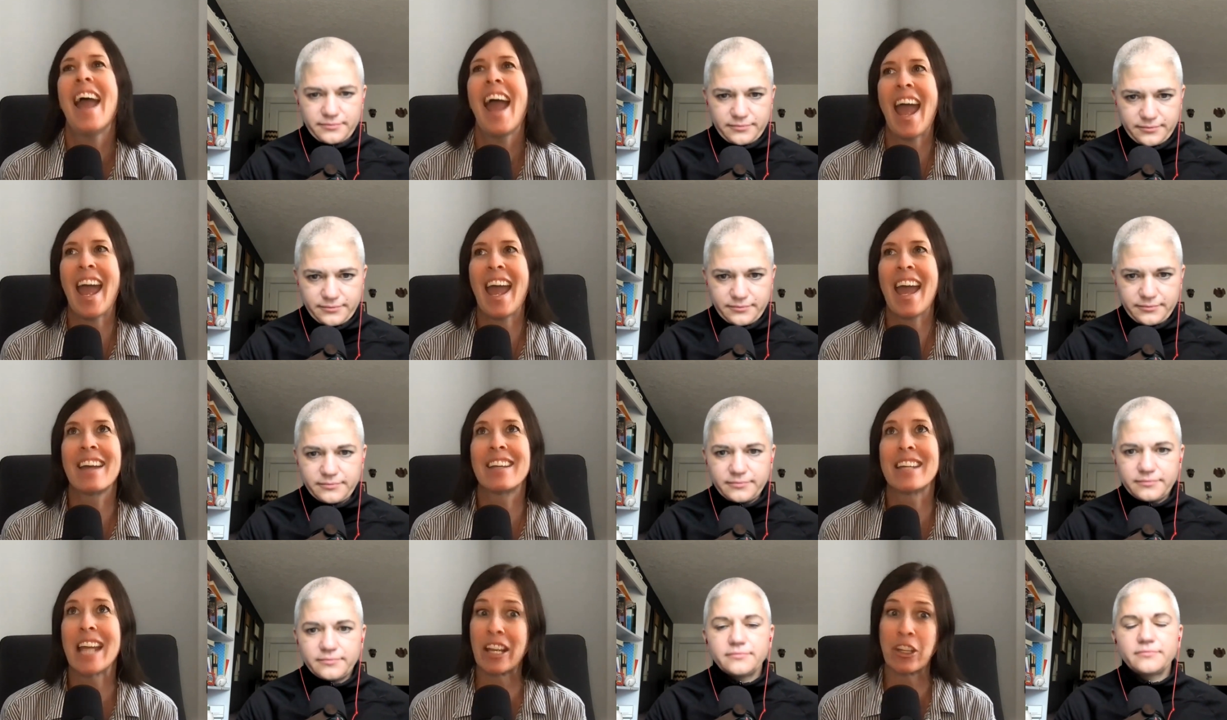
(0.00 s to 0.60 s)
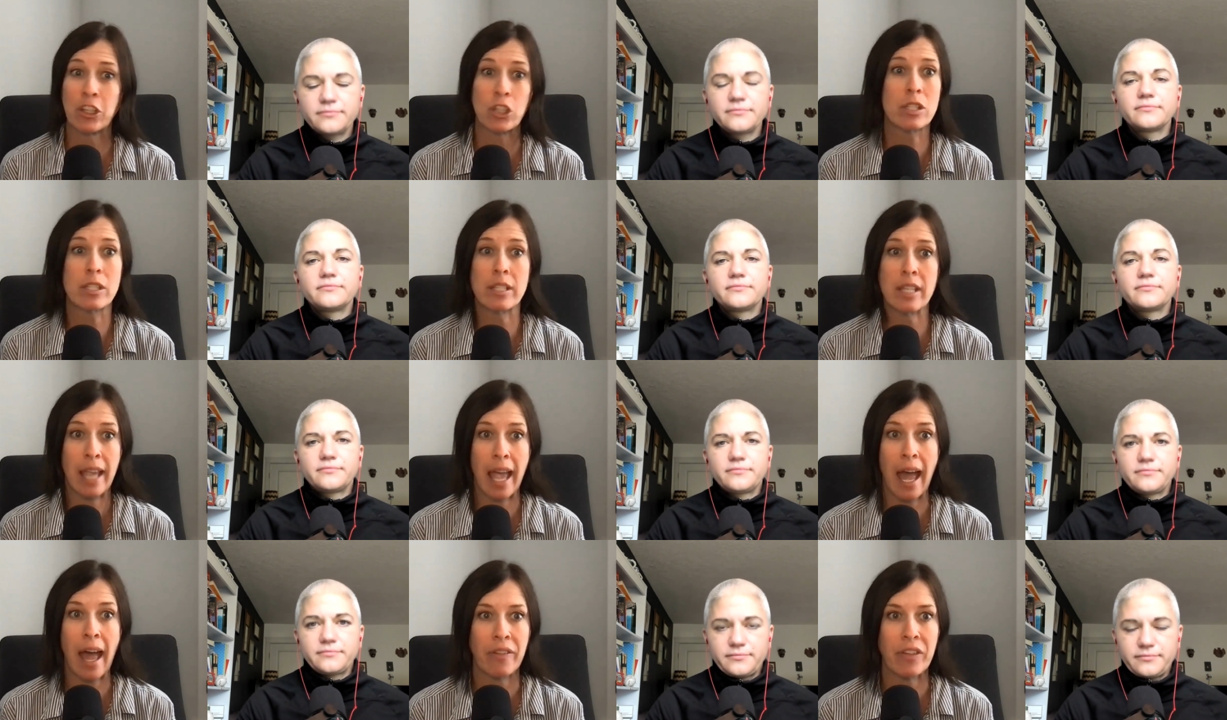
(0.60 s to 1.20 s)
Speaker 1: And I could,
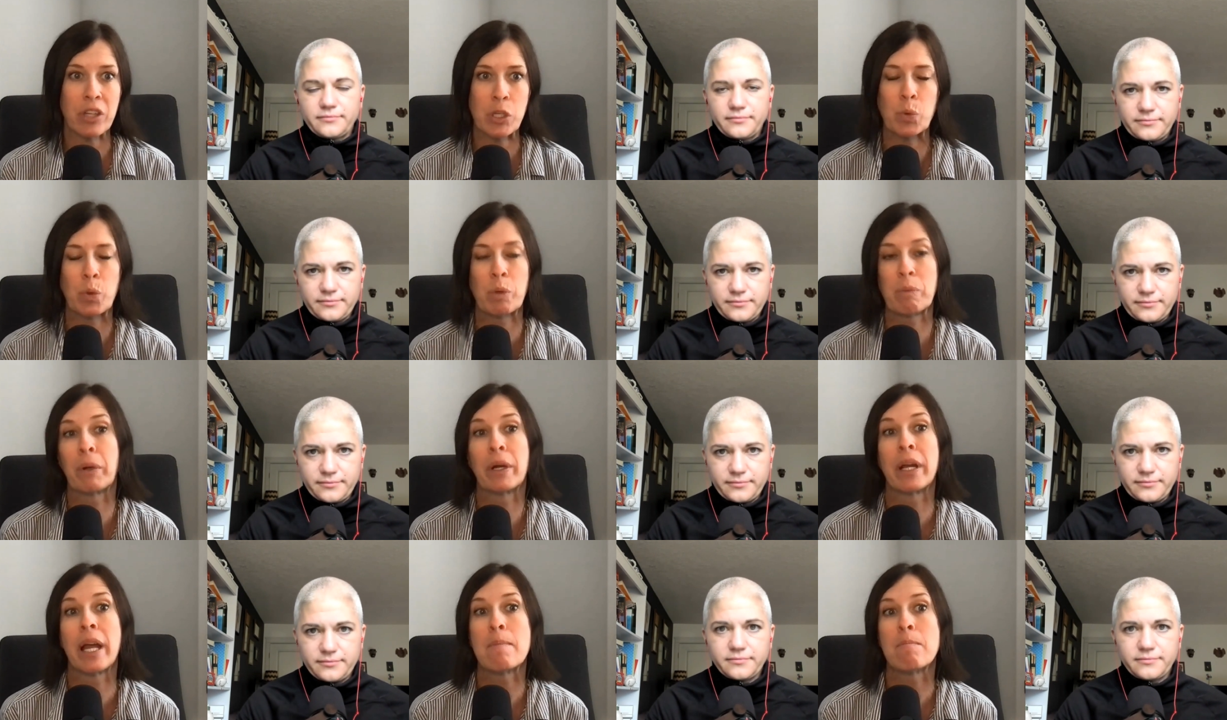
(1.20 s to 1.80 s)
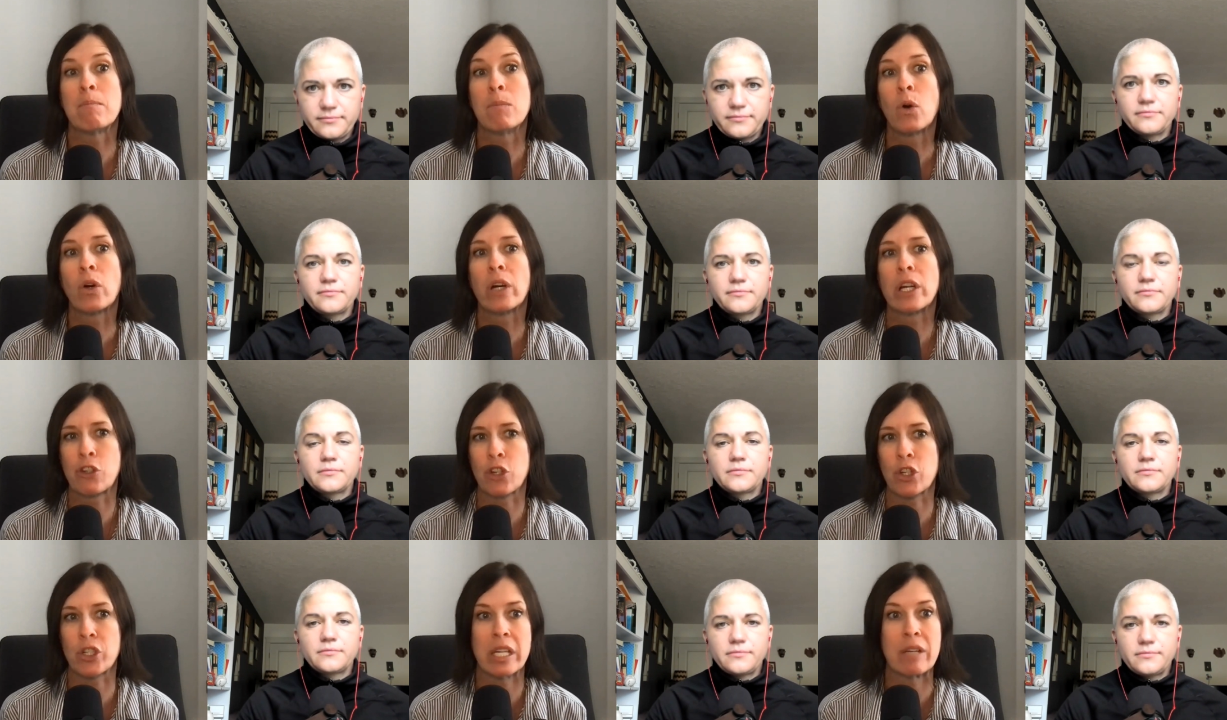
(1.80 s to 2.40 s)
yeah, this would bring up more
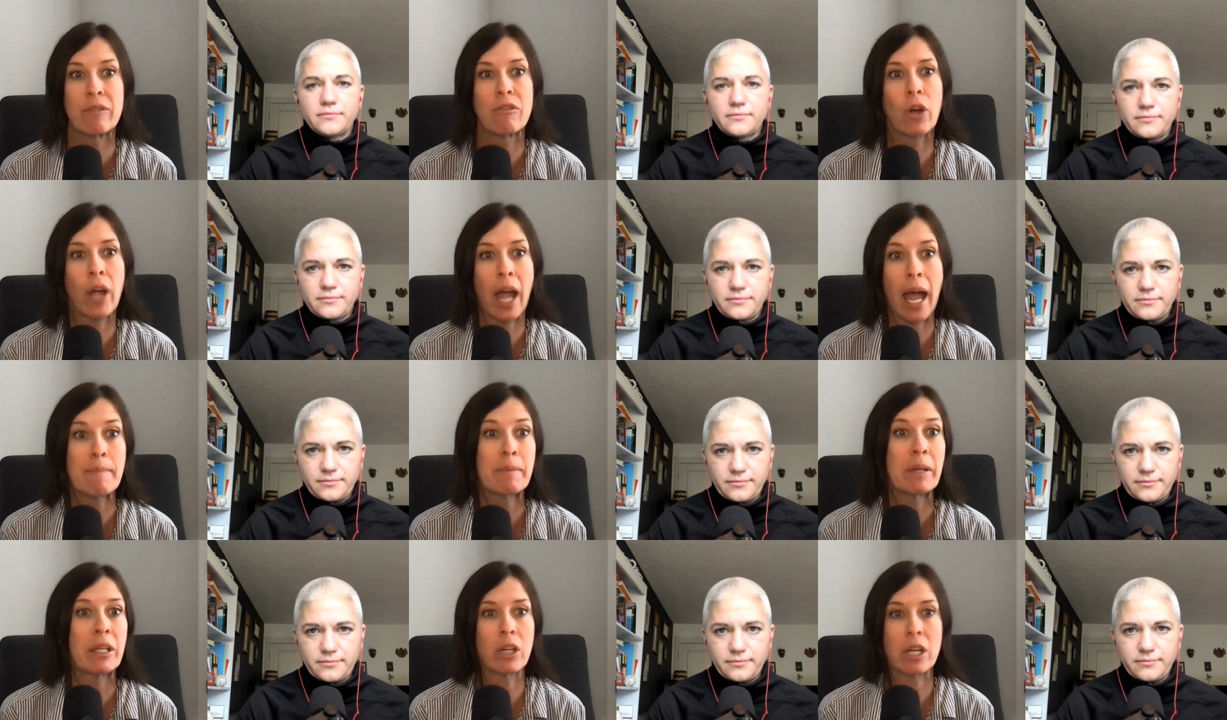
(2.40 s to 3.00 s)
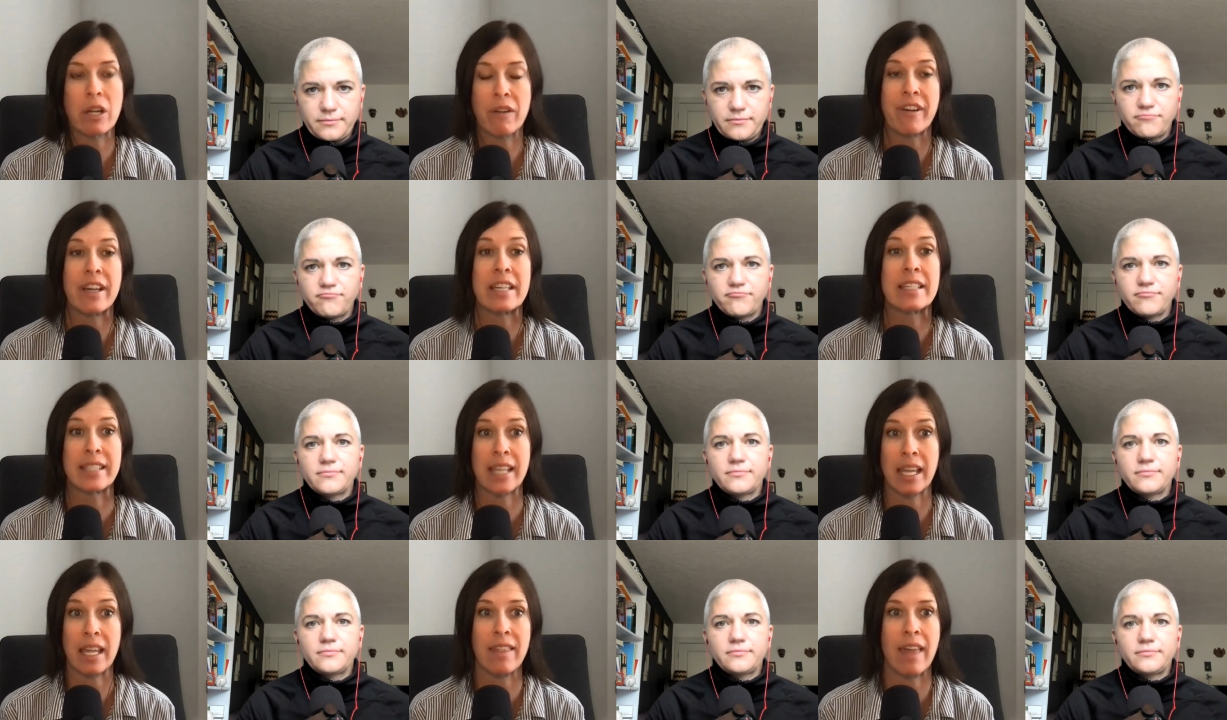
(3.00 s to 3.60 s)
interesting vocabulary if I
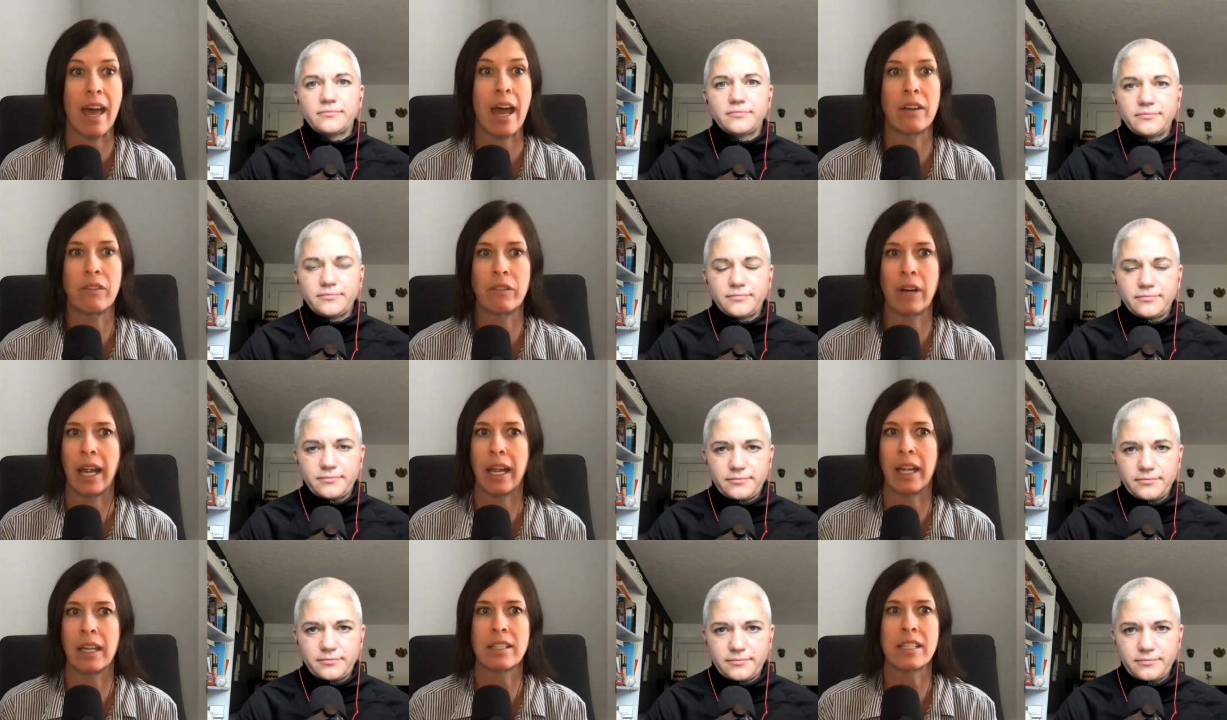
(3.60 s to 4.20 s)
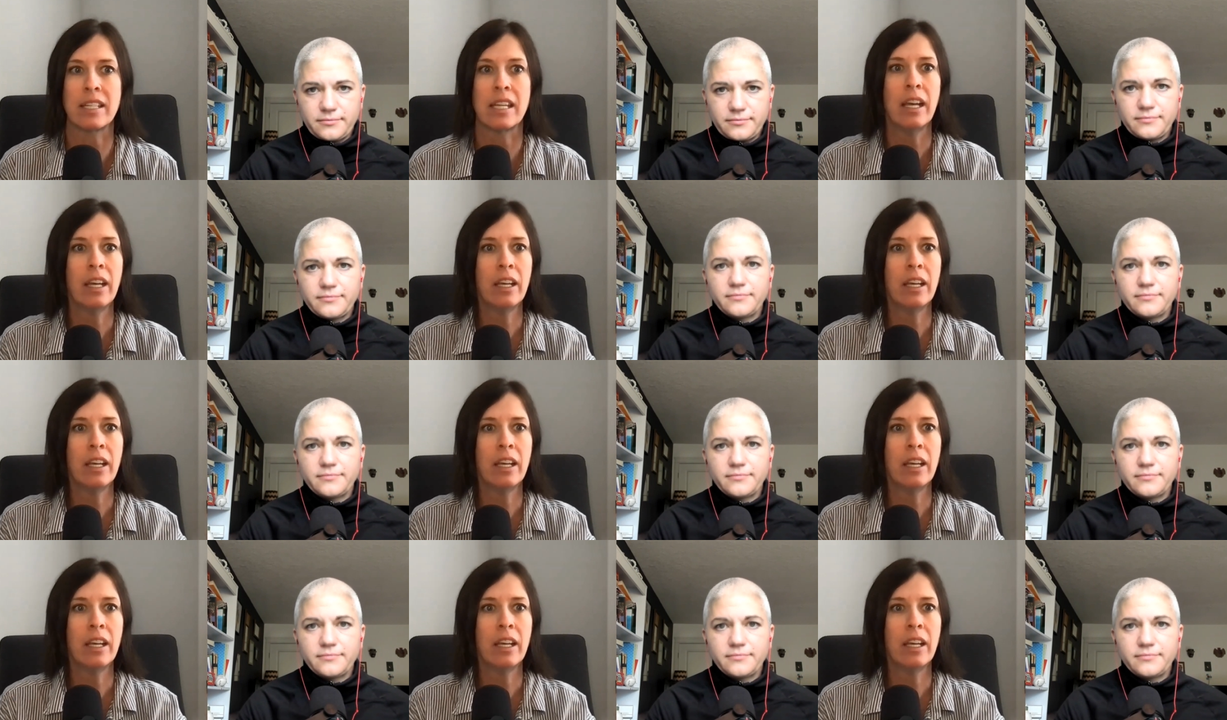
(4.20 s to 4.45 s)
say that, right?